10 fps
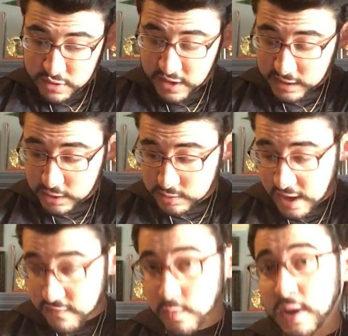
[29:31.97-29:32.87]
Thank you
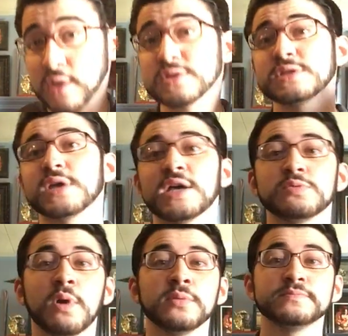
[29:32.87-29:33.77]
to everyone else
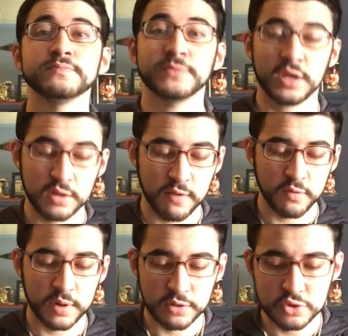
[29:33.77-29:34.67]
as well. Thank you to
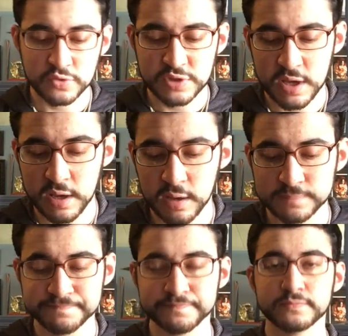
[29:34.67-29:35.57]
everyone else who's a
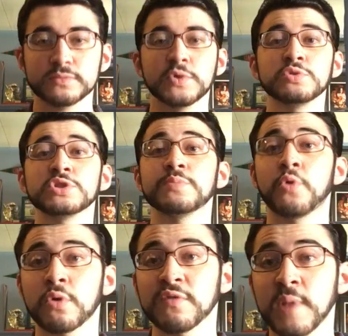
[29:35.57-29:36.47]

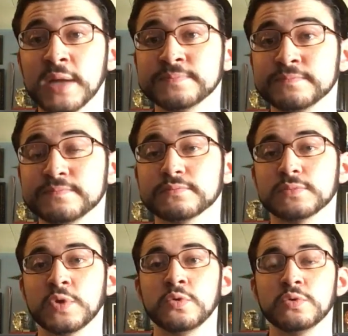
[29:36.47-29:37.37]
supporter of mine,
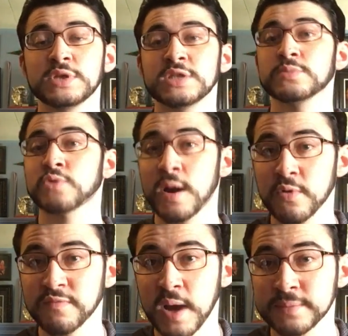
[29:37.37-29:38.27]
who's a
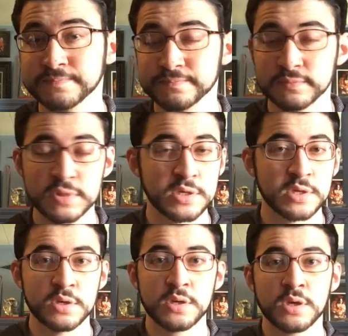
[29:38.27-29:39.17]
subscriber of mine.
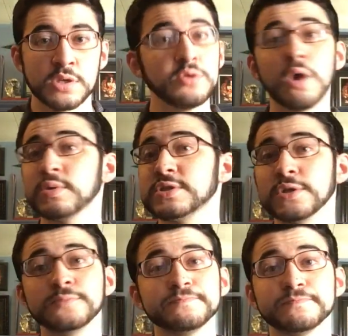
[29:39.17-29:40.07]
You know what to
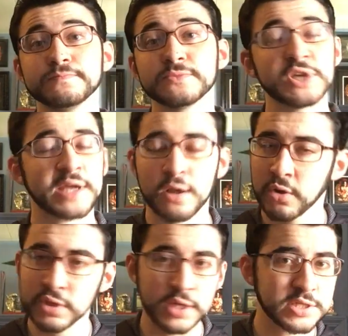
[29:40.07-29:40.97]
do. Check out
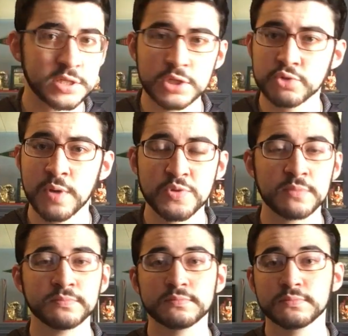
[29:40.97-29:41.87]
all the links in the
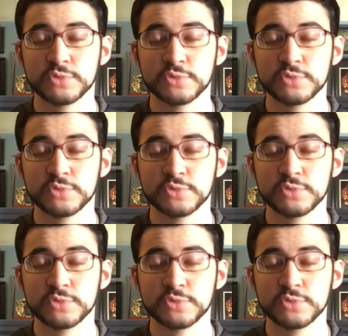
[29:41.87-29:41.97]
description.